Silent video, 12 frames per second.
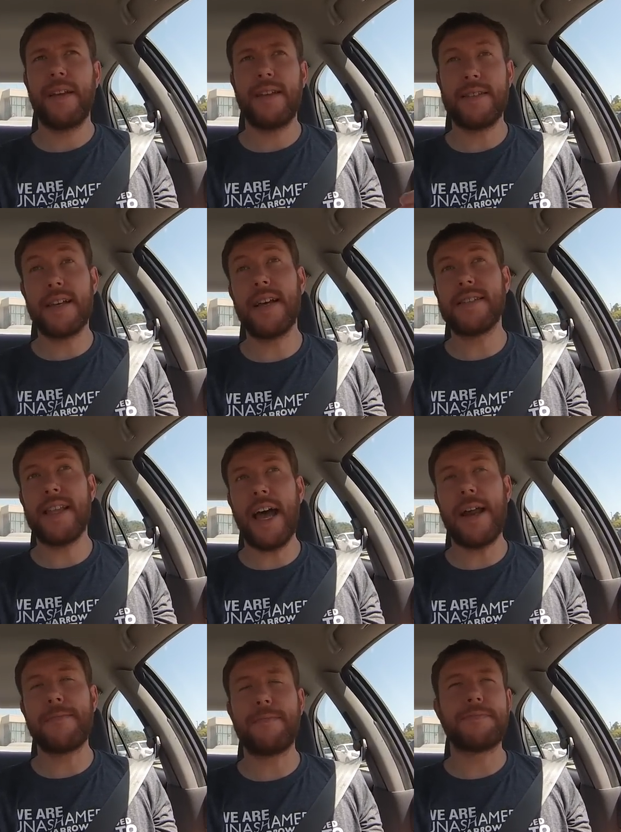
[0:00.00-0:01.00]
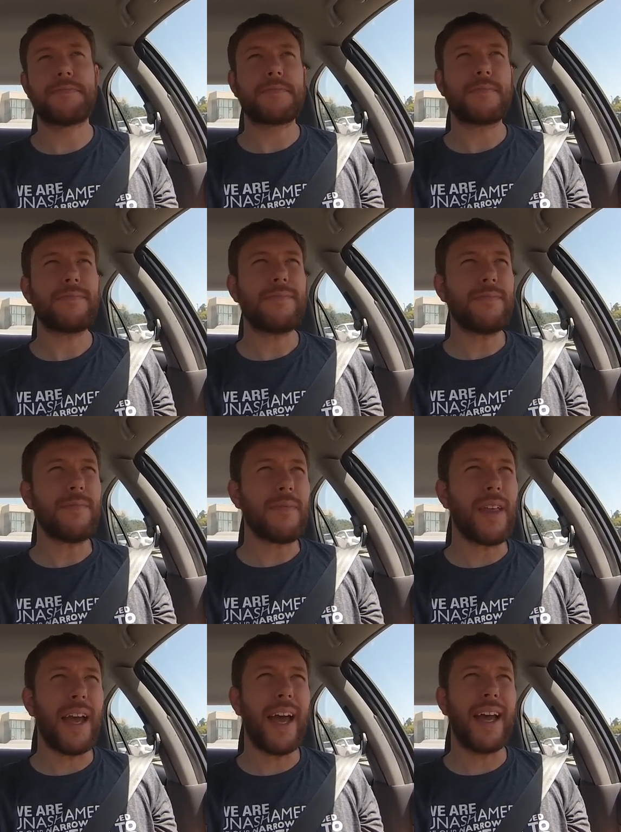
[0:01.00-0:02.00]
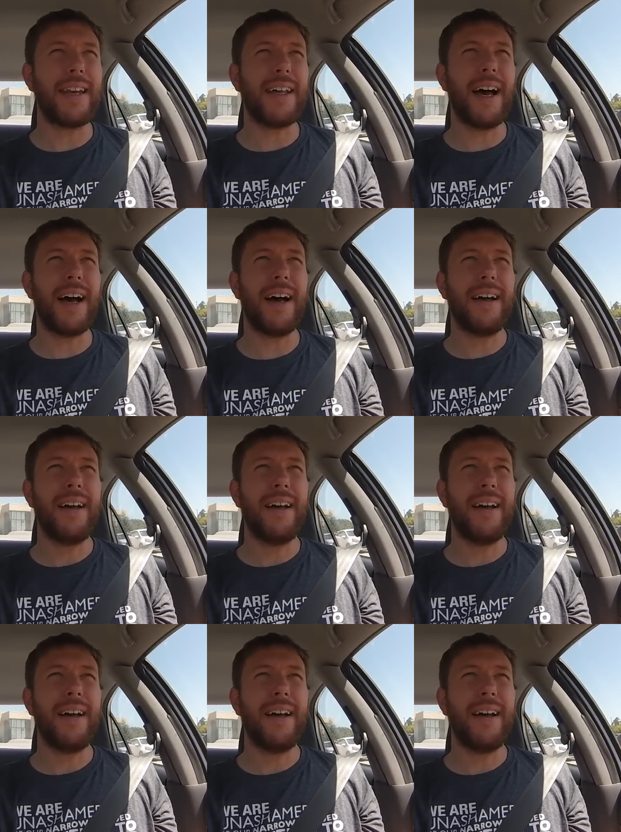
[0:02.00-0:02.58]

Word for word: He says that, and uh,